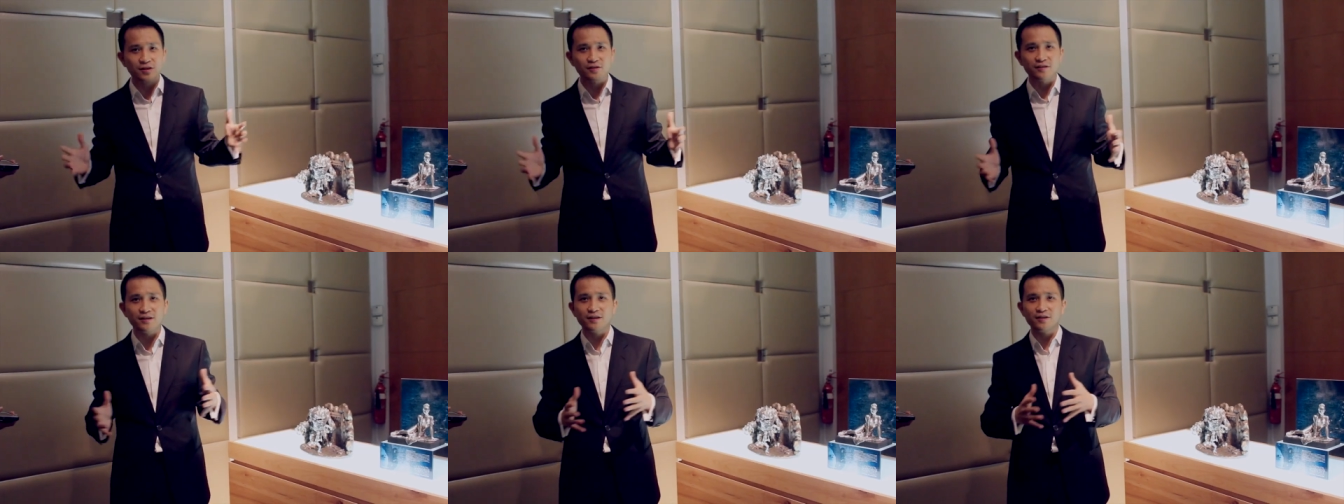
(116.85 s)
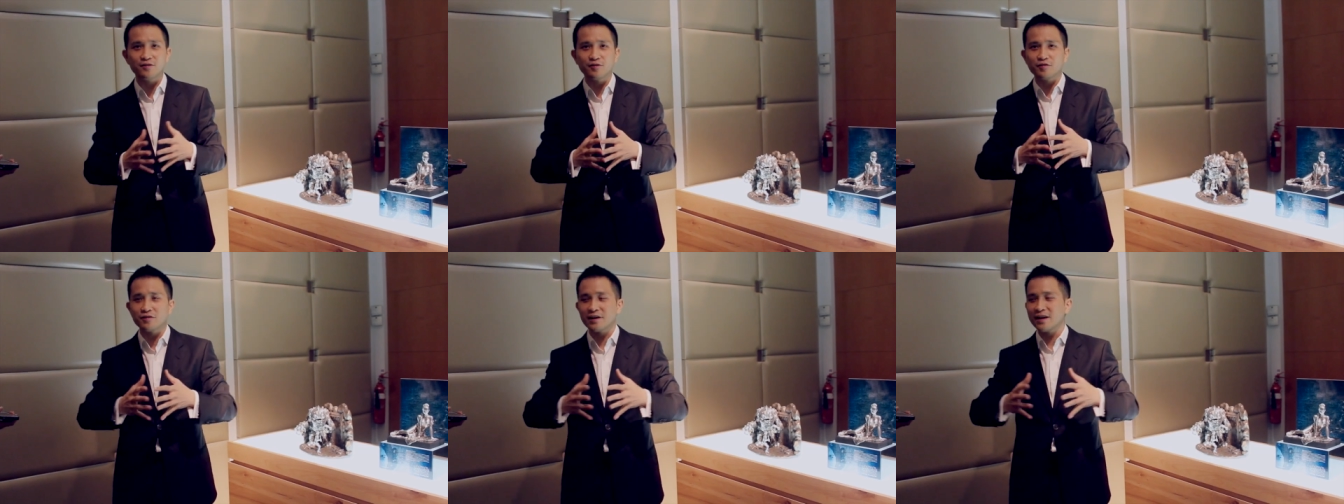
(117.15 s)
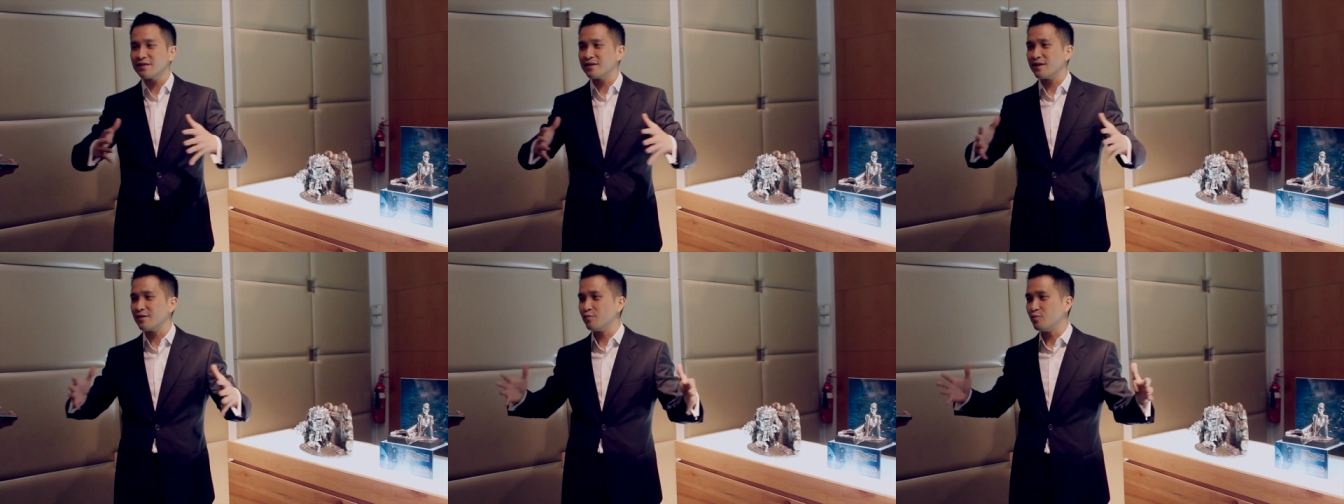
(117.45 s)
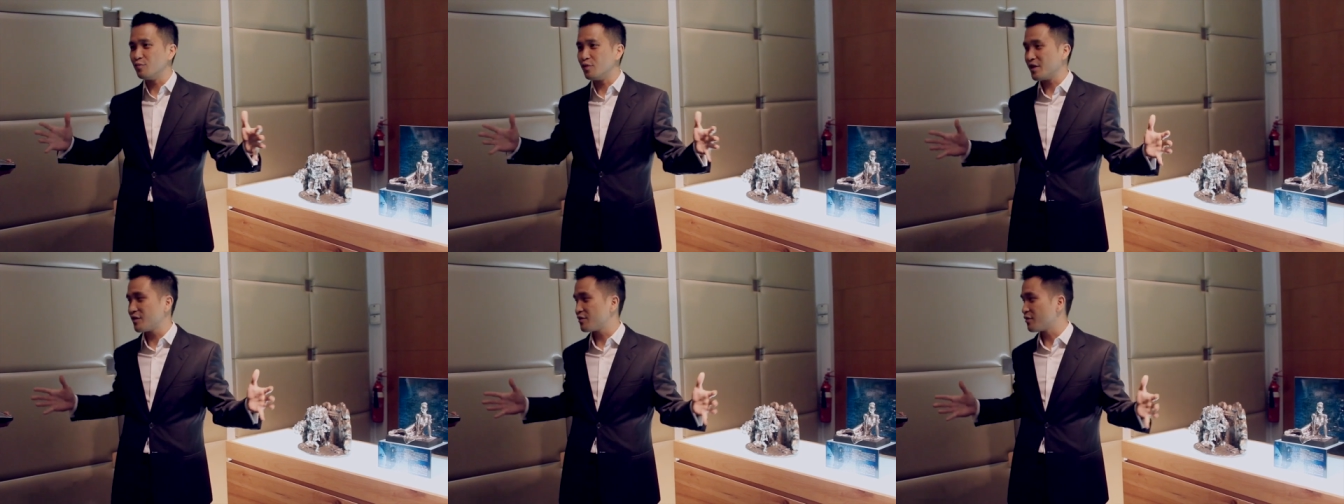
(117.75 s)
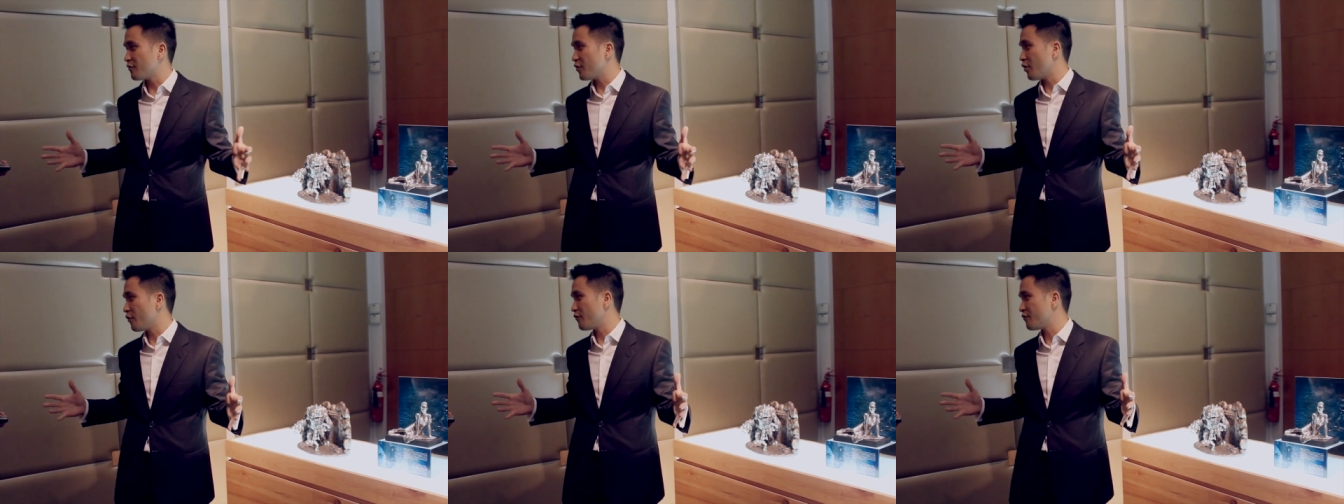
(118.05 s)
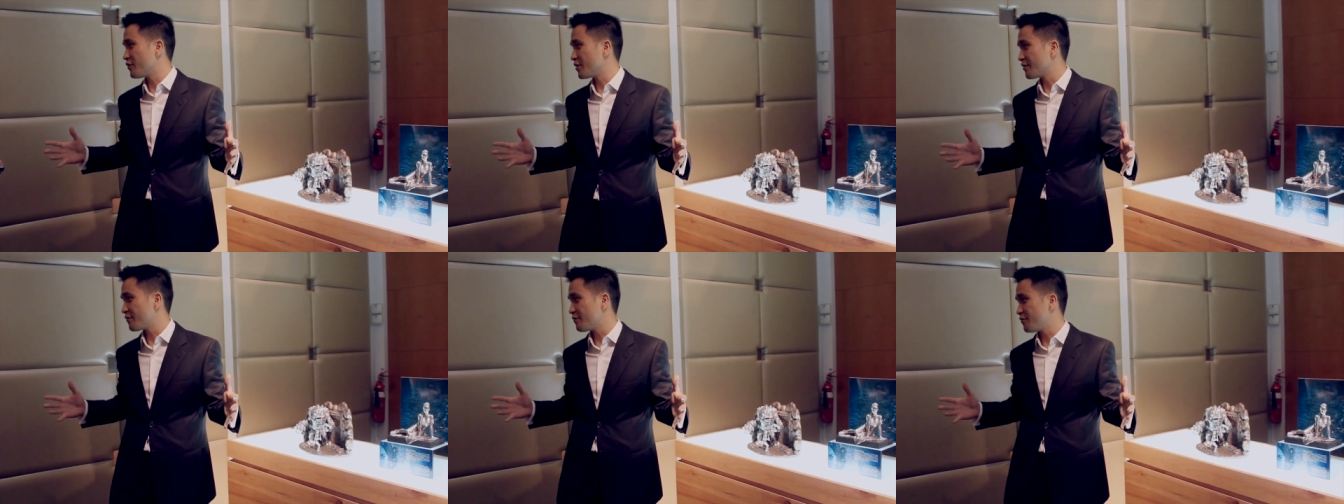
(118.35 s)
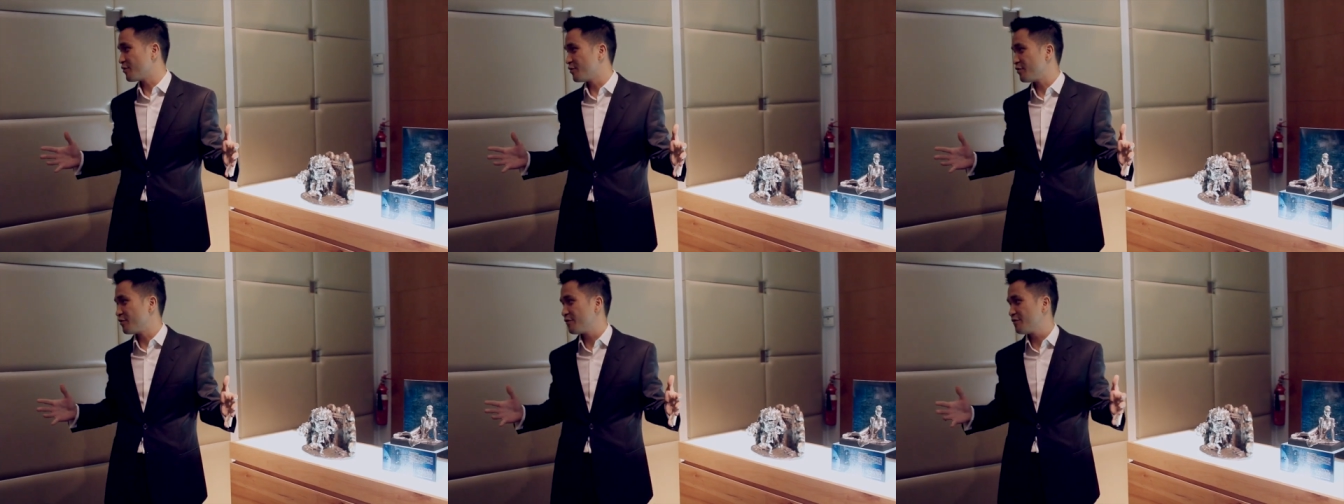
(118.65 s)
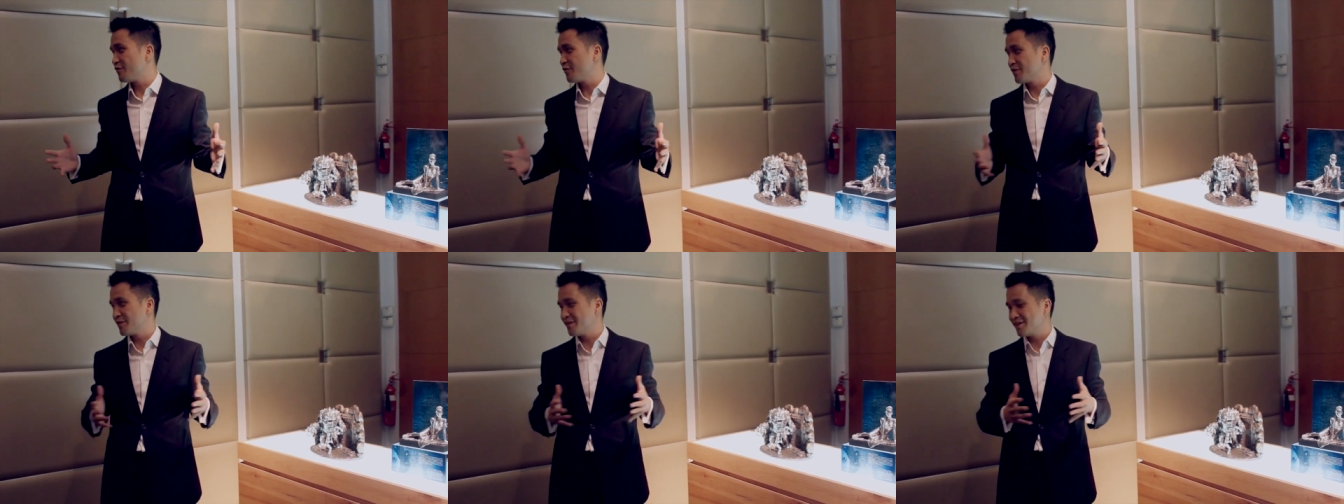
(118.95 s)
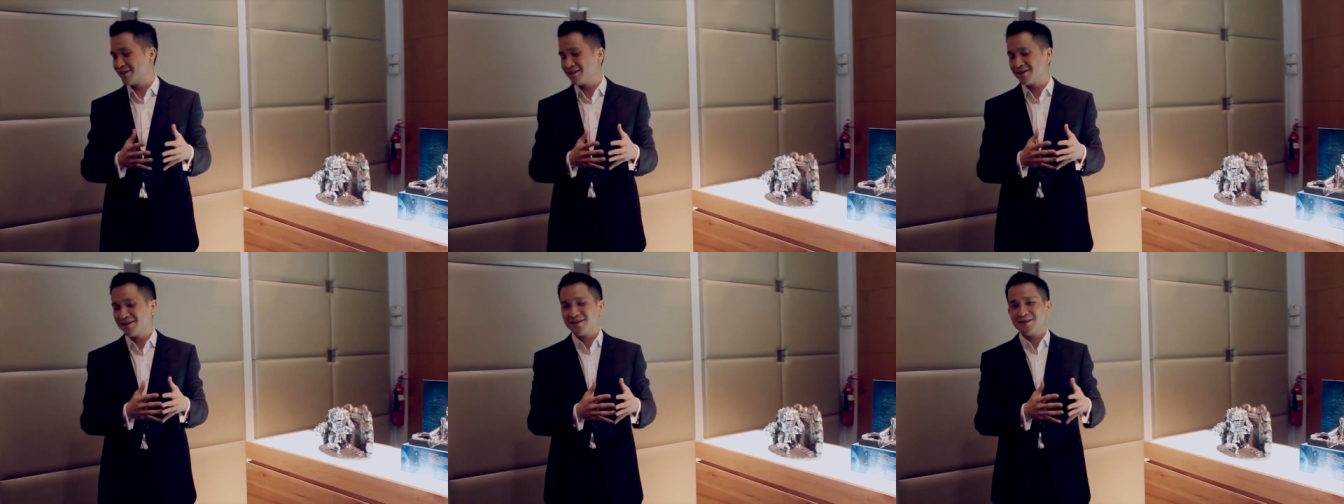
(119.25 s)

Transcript: trying to create that breadth of offering for, for the,